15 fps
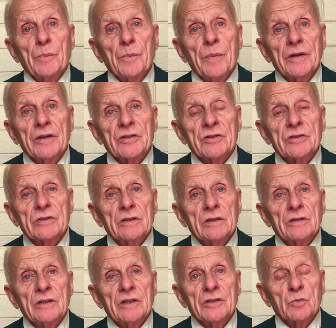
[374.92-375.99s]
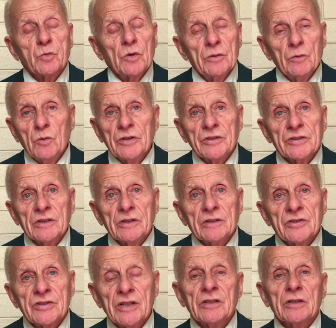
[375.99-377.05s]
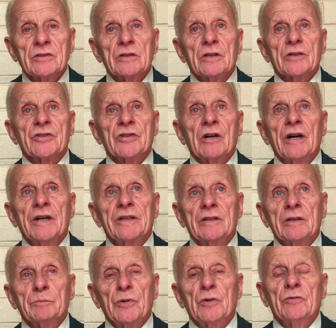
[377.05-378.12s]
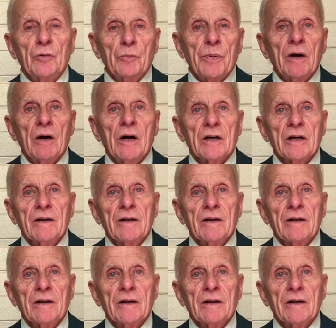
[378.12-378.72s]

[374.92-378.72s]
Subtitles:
But it's it's set aside in a beautiful park,